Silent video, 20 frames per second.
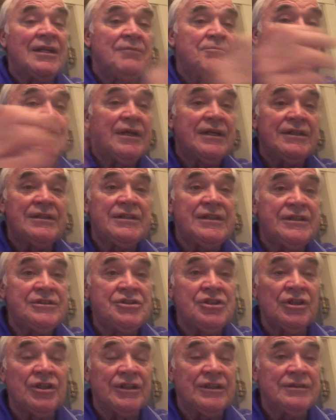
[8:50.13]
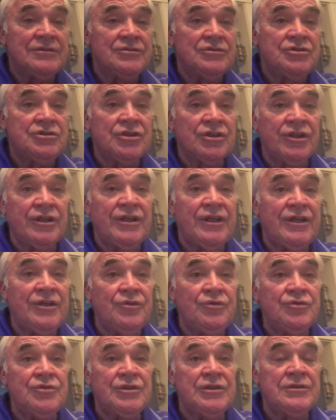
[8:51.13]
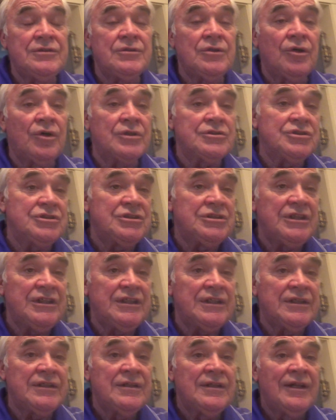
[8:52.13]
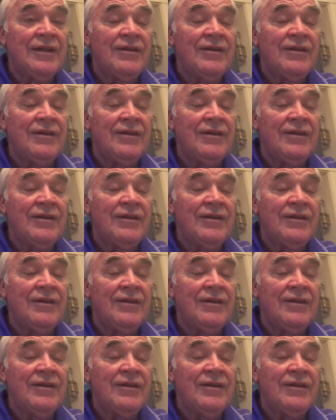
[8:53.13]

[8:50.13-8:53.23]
Big in Chile. Chile they use it. Argentina.